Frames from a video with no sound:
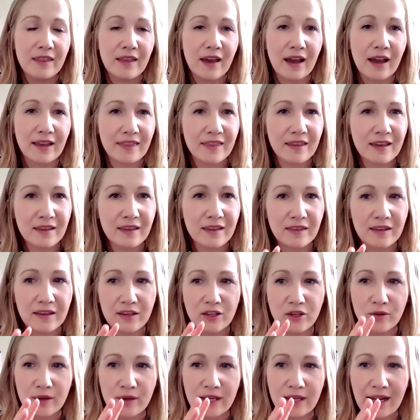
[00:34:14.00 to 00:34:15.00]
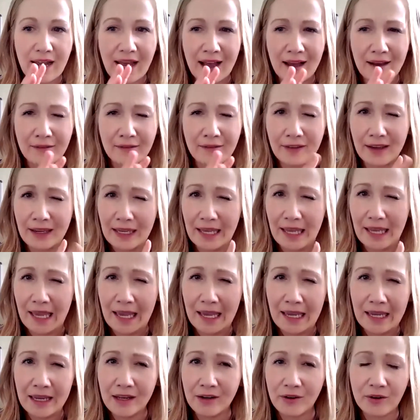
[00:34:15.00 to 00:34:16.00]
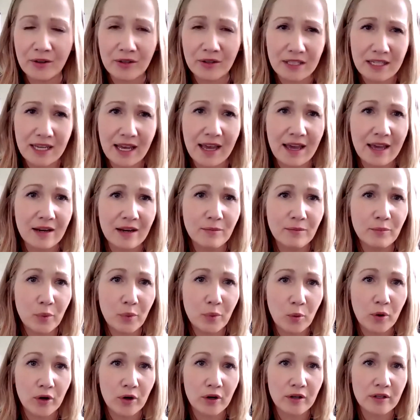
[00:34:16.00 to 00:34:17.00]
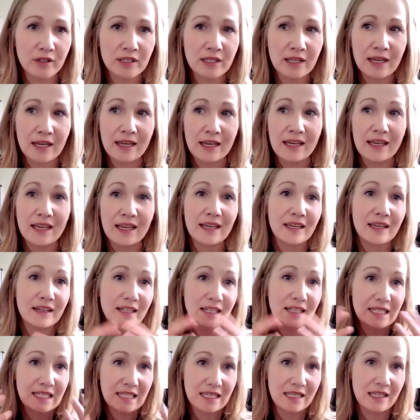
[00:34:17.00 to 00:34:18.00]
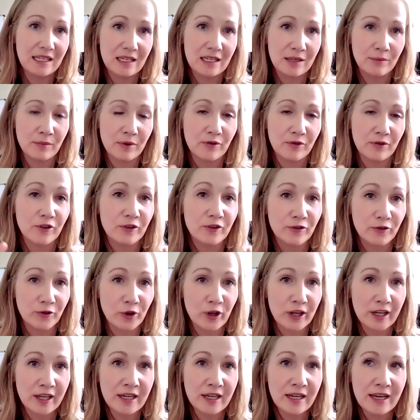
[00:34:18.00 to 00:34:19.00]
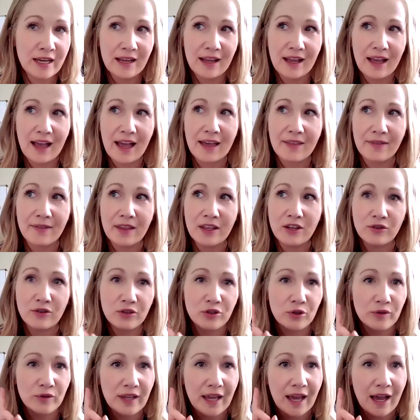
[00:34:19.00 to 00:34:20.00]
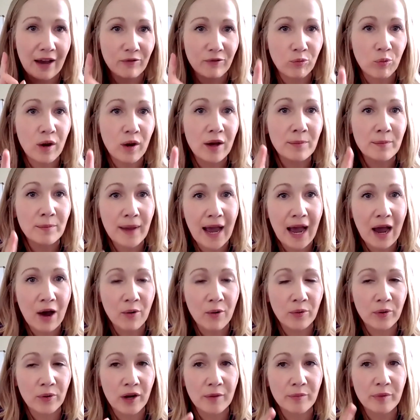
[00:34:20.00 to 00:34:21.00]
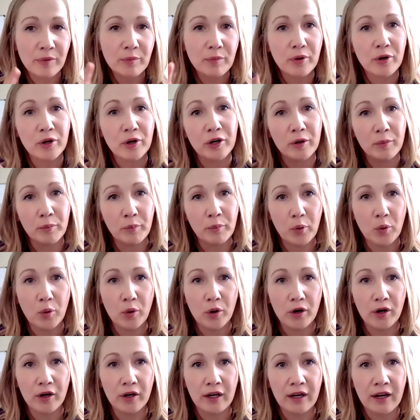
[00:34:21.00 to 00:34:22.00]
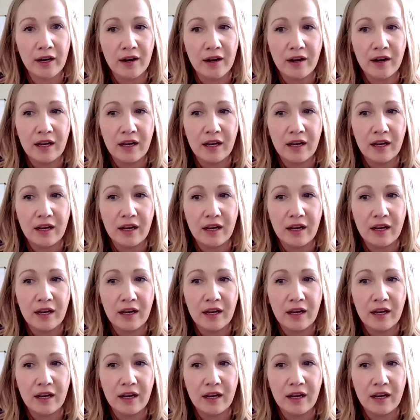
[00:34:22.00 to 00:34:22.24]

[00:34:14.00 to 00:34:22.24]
I think that you can have like eight or ten boards in a team for free, and then you can only have one power up per board